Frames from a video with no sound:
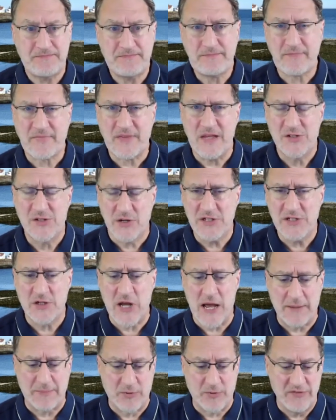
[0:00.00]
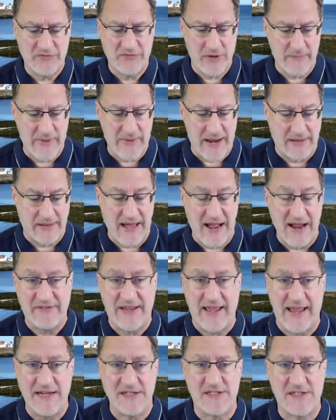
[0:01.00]
So let's talk briefly about a live
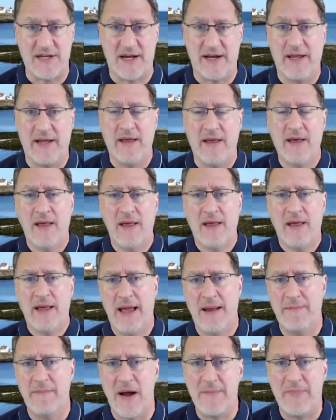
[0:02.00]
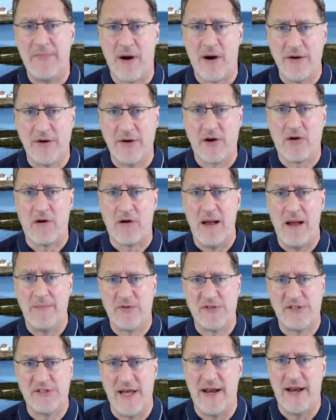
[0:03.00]
case study. And my partner in crime
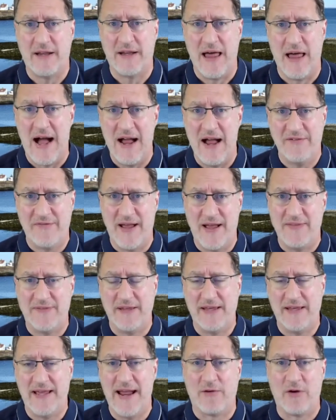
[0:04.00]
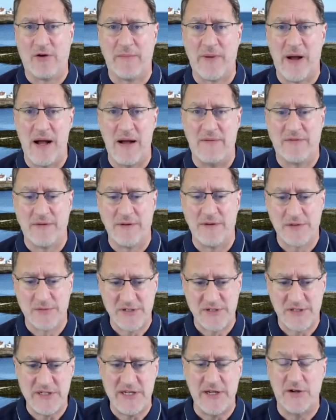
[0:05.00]
presented live at the AGRA conference
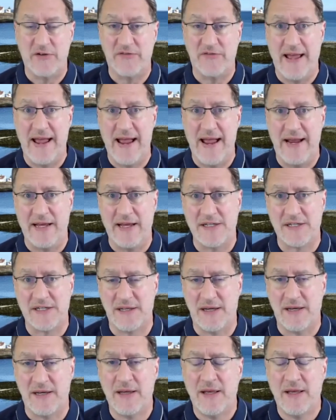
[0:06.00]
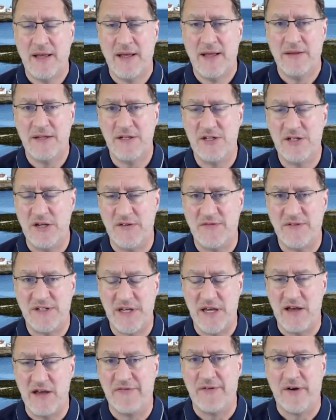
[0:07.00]
was Tito Villegas, the chief
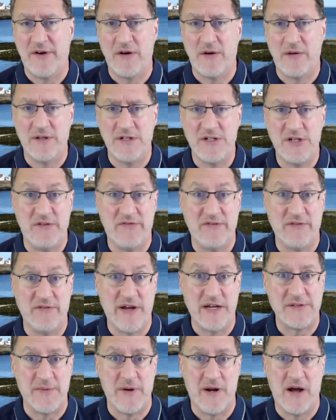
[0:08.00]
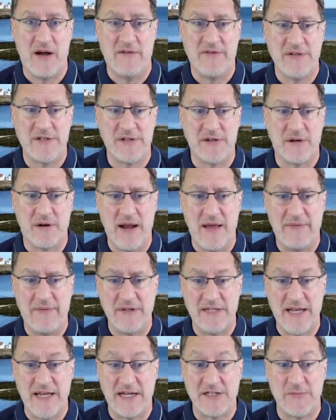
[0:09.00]
CFO and the chief investment officer at the
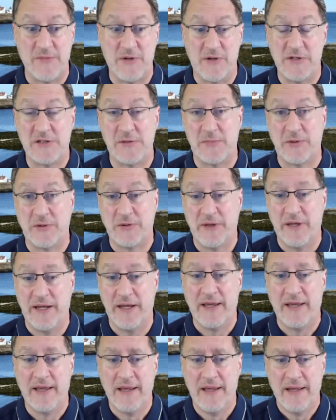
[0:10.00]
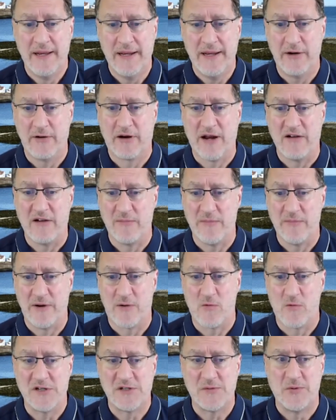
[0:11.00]
Texas Municipal League Intergovernment
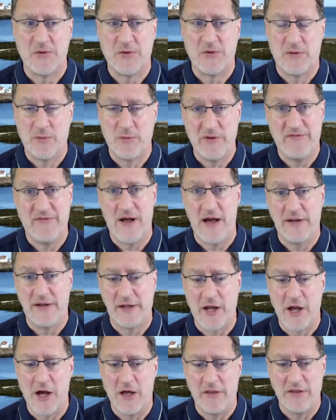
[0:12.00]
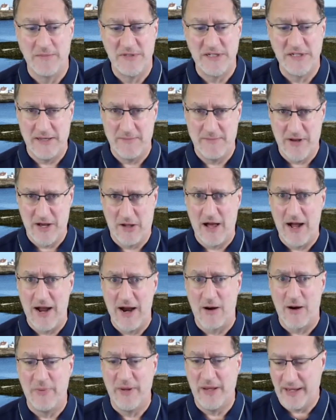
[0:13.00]
Risk Pool. We finally called them
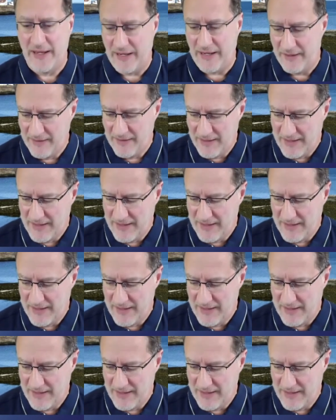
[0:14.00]
TML-IRP.